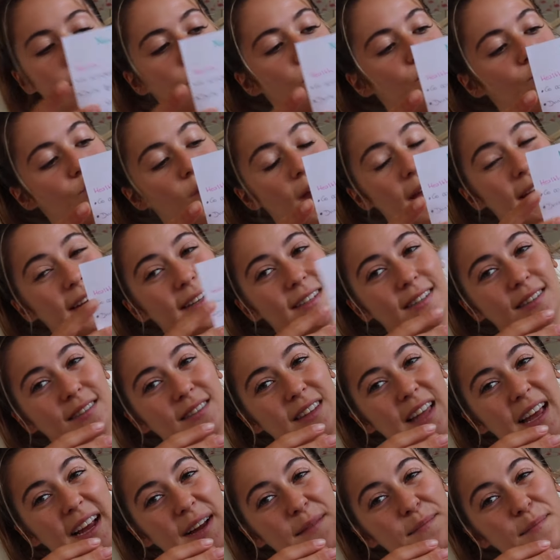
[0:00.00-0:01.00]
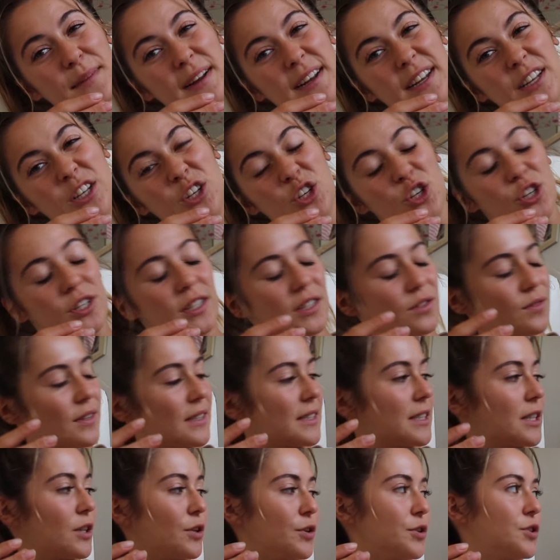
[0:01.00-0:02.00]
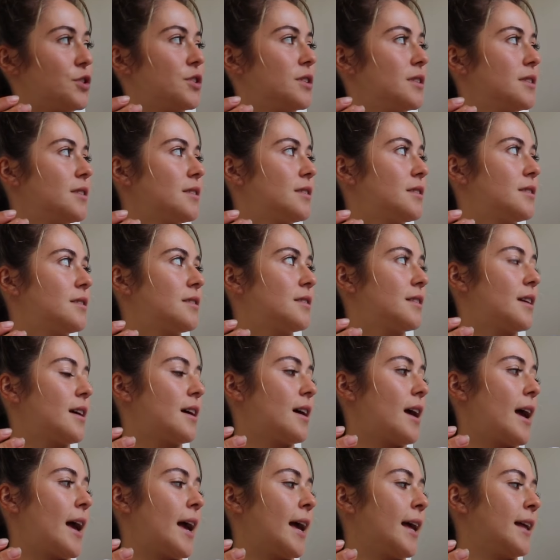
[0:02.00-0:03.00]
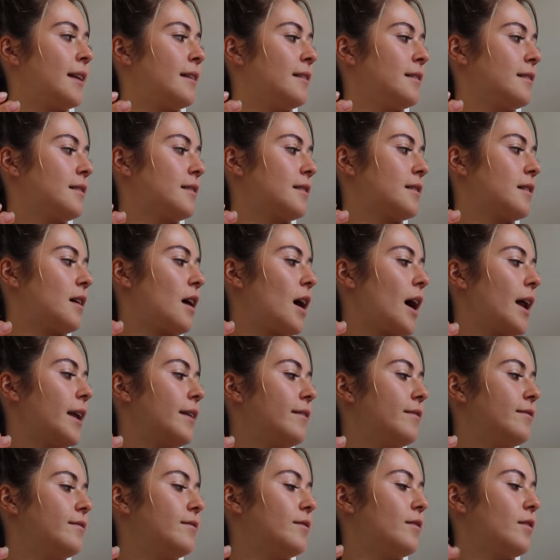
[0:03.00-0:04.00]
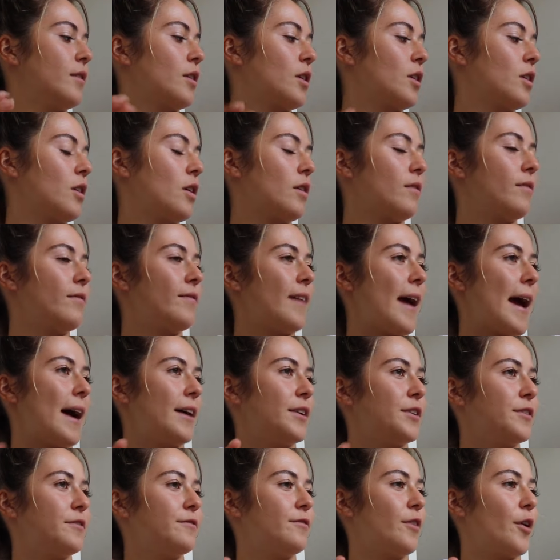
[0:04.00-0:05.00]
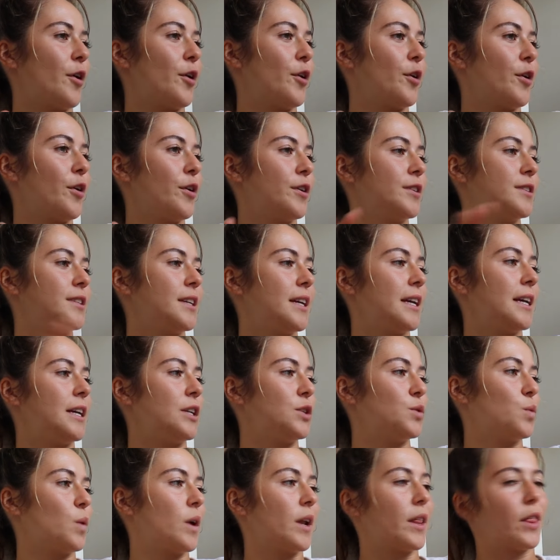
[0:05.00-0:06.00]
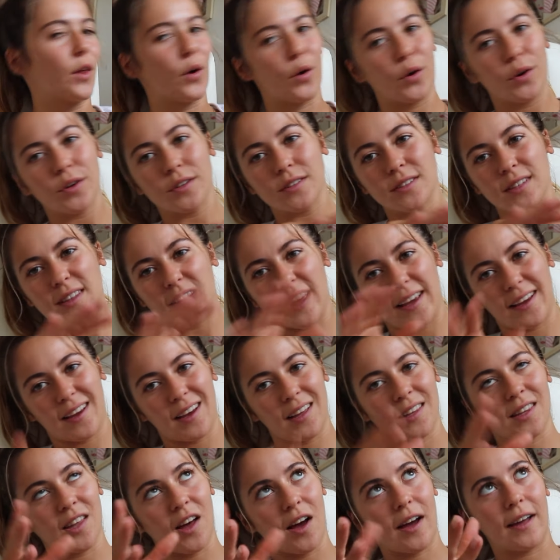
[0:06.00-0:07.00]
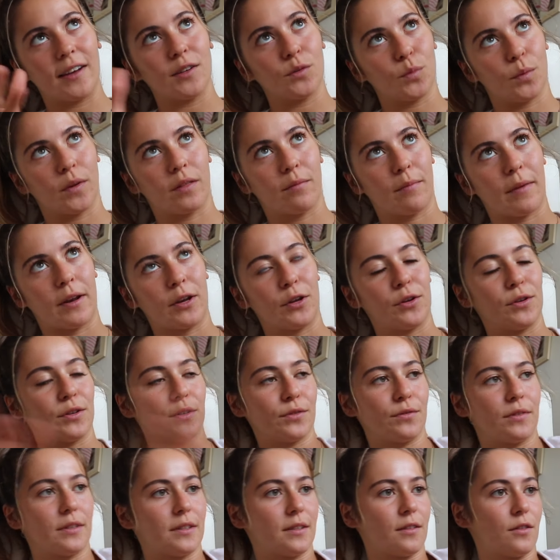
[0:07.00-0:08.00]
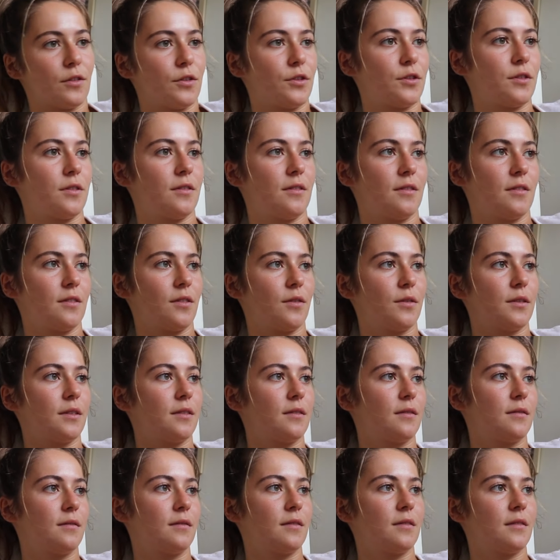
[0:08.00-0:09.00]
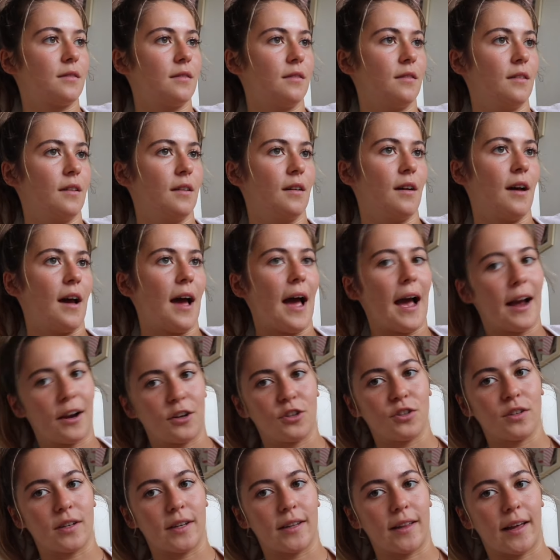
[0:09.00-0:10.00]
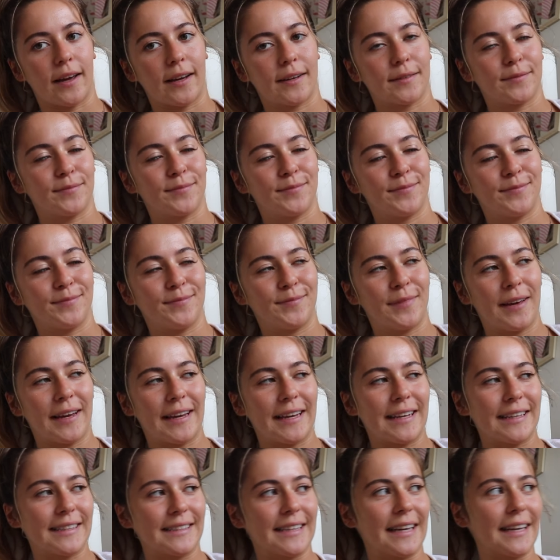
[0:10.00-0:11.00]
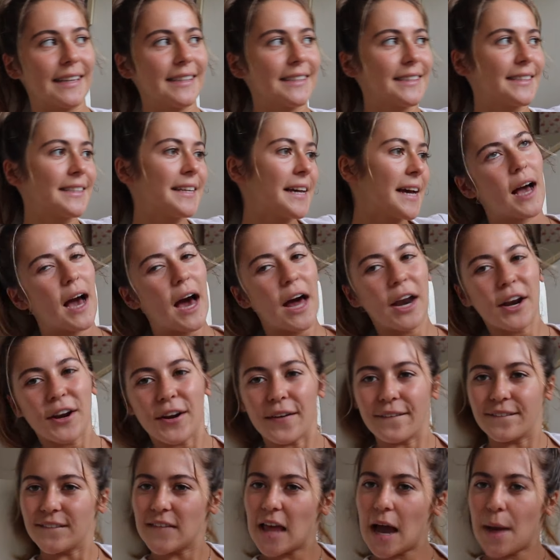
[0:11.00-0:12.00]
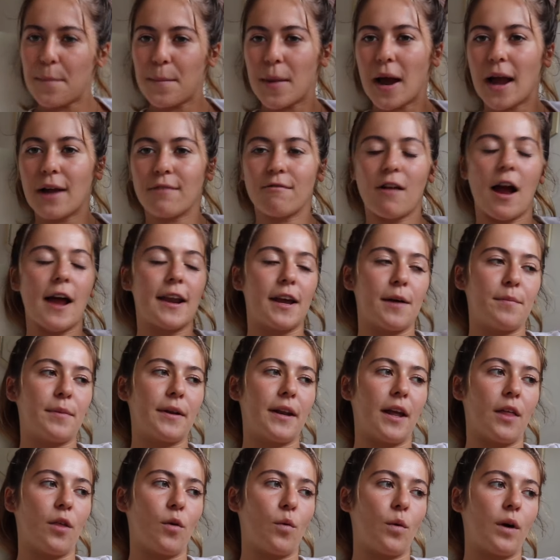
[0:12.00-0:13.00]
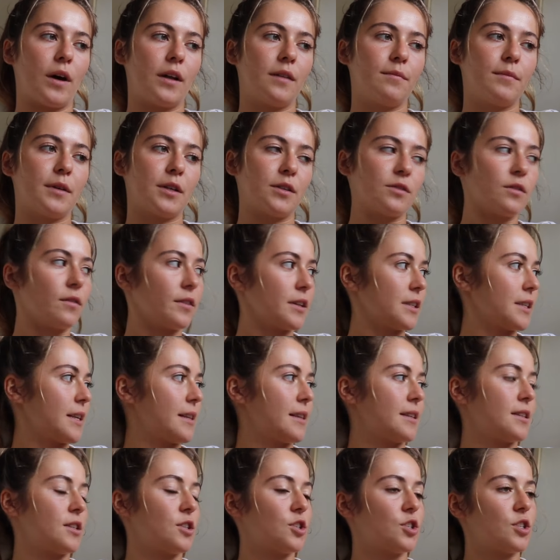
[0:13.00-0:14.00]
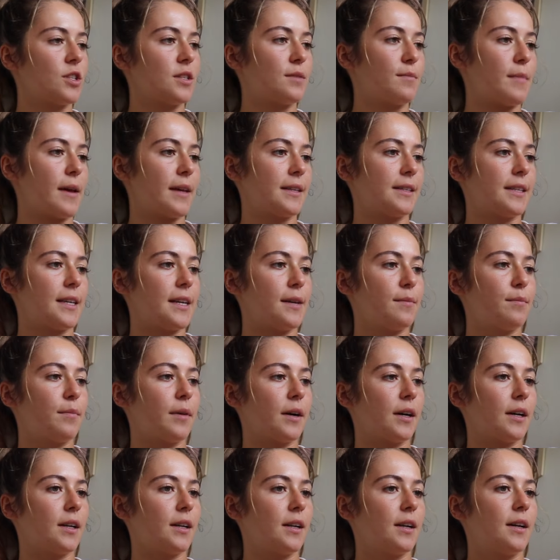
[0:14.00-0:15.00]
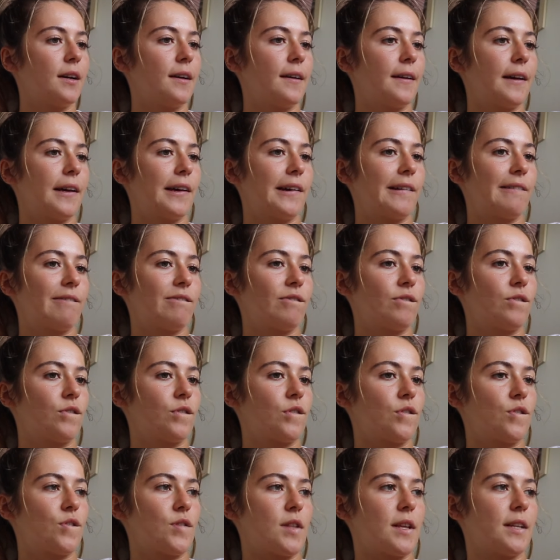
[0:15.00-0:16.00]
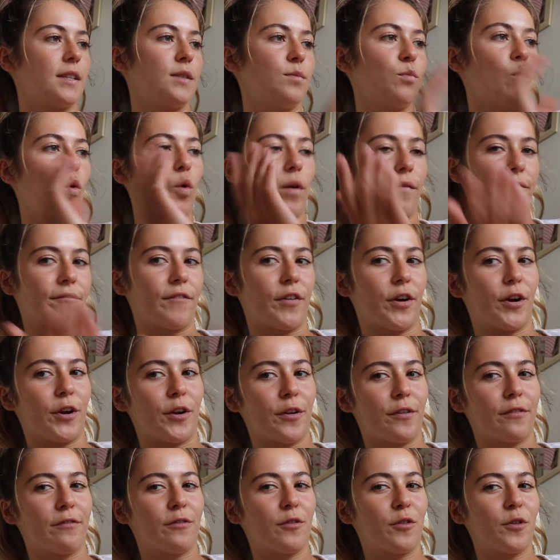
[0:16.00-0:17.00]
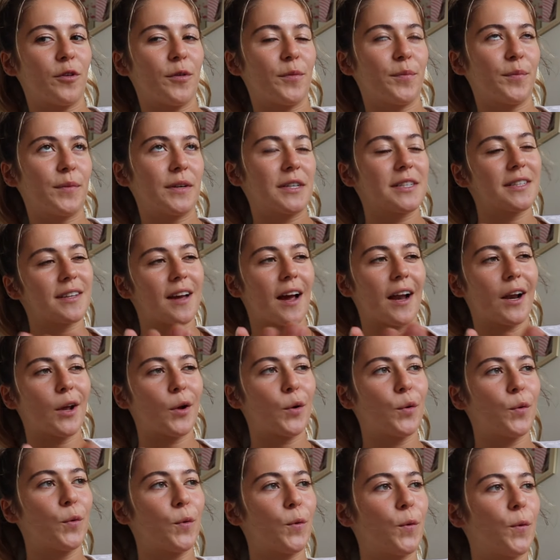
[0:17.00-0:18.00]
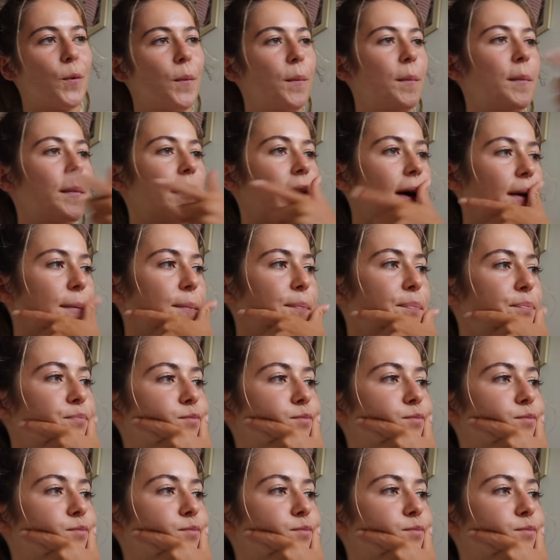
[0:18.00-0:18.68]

read like my New Year's resolutions and kind of found a photo to each one of those and like aligned with my New Year's resolution, so it's actually like making sense. I don't know, I might write up another one because obviously this is just messy, but it's more in photo form, which is kind of cool, but